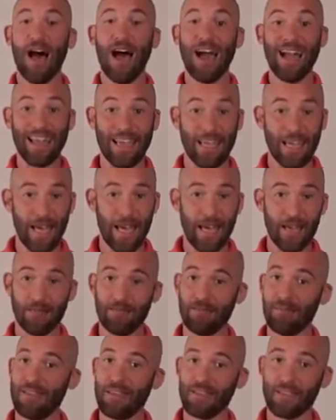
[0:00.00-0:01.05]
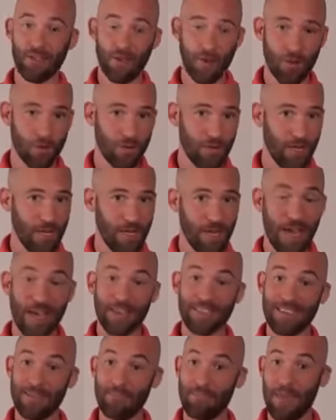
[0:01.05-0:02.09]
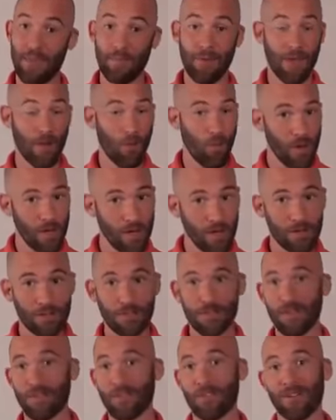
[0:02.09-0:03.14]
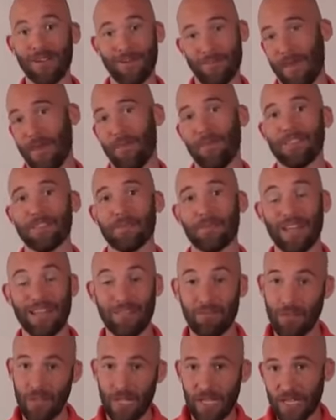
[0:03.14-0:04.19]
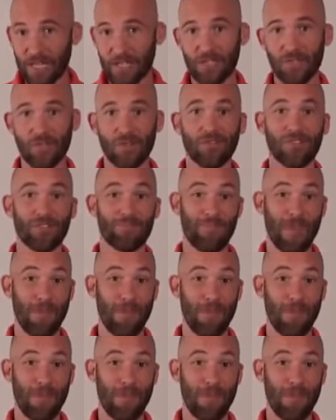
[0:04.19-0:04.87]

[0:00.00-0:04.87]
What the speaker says: Again, this local DNS, it may be a Windows server, it may be some kind of Linux server,